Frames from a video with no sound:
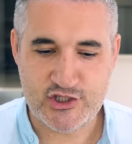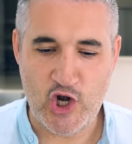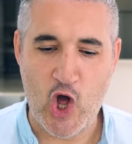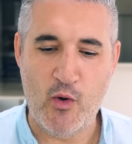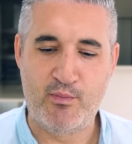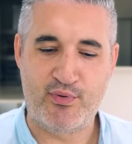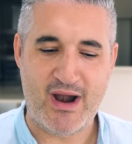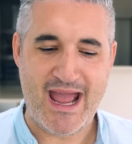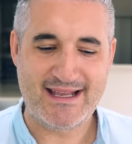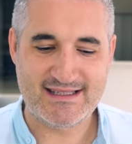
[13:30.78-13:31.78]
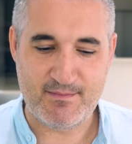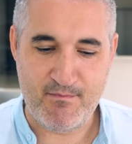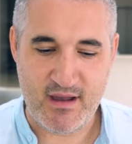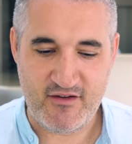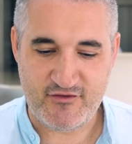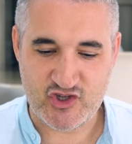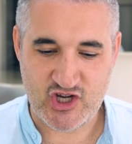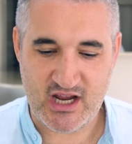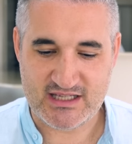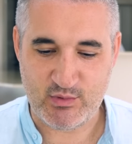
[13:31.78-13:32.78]
Slow braised beef
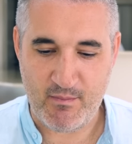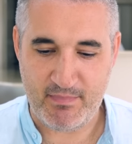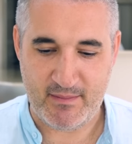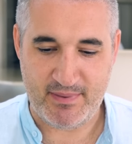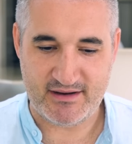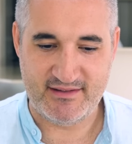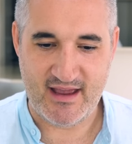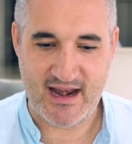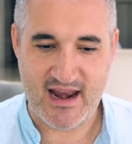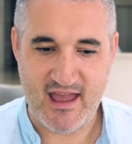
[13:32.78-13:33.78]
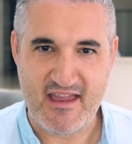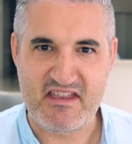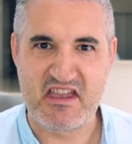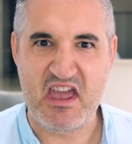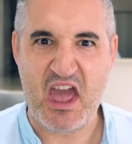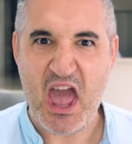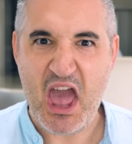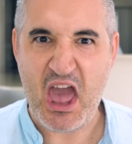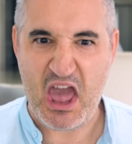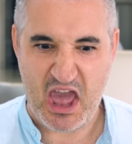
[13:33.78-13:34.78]
cheeks with pappardelle.
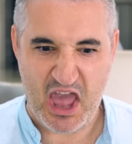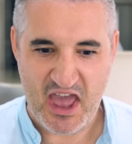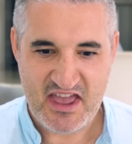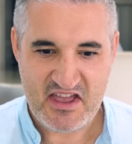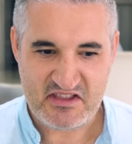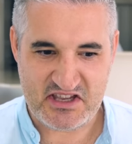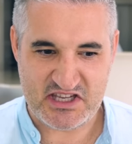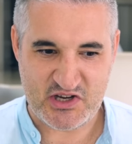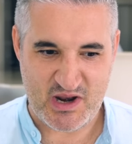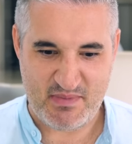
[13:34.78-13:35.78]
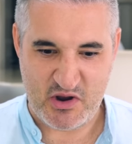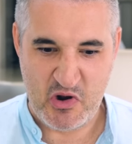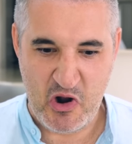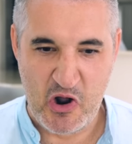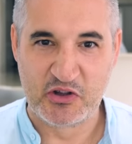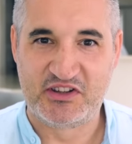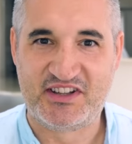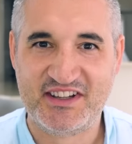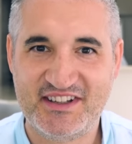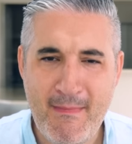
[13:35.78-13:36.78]
Yeah! This is gonna be good.
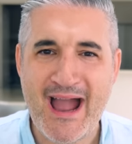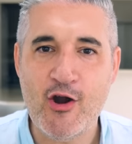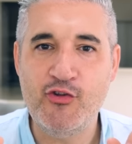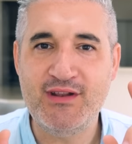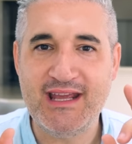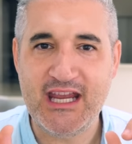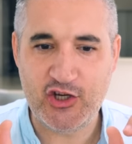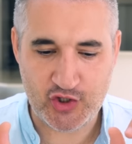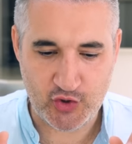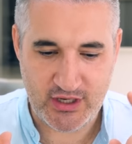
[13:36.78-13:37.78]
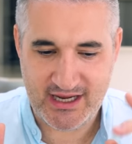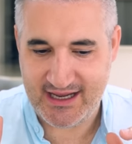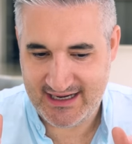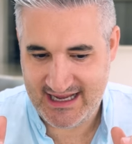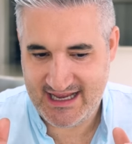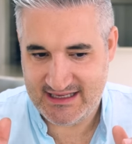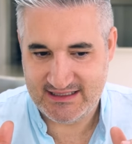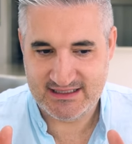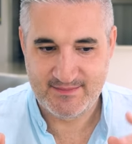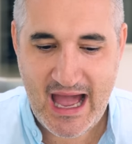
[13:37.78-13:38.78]
My only issue here
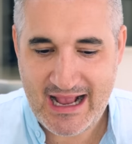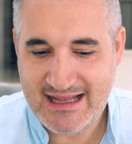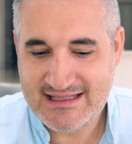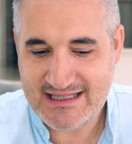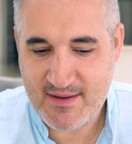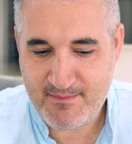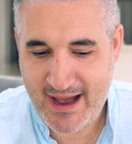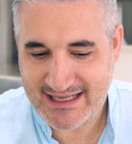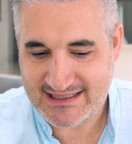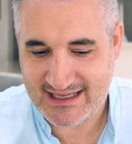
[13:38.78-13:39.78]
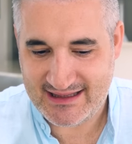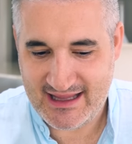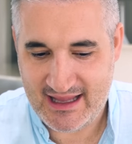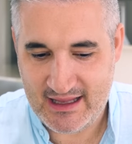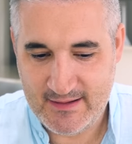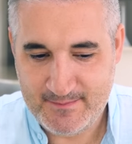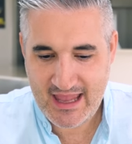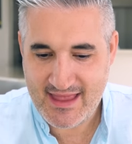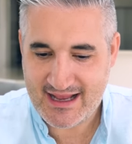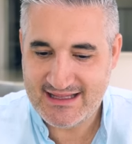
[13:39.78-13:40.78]
is I can see the pasta in there
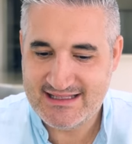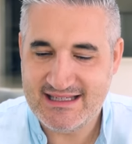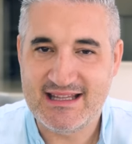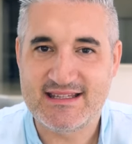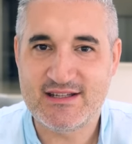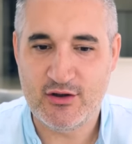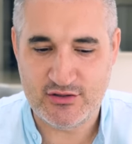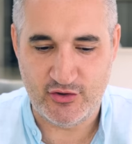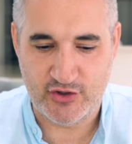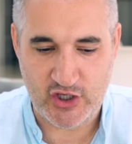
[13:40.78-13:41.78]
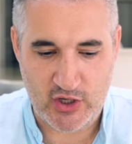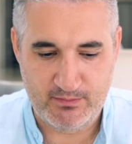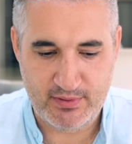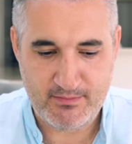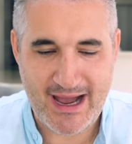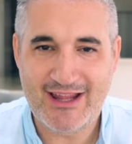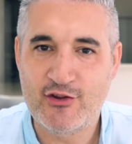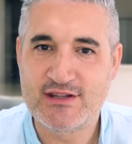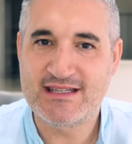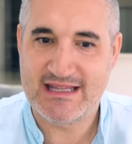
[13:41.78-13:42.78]
and I can see the sauce on top, but I
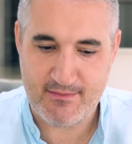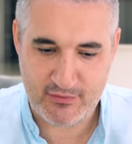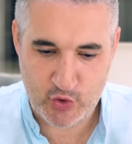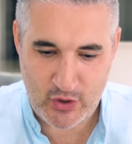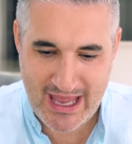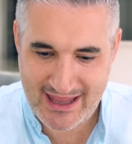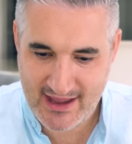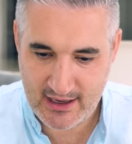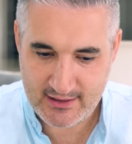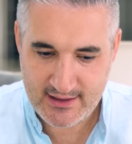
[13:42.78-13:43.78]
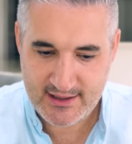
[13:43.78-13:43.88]
don't see them together.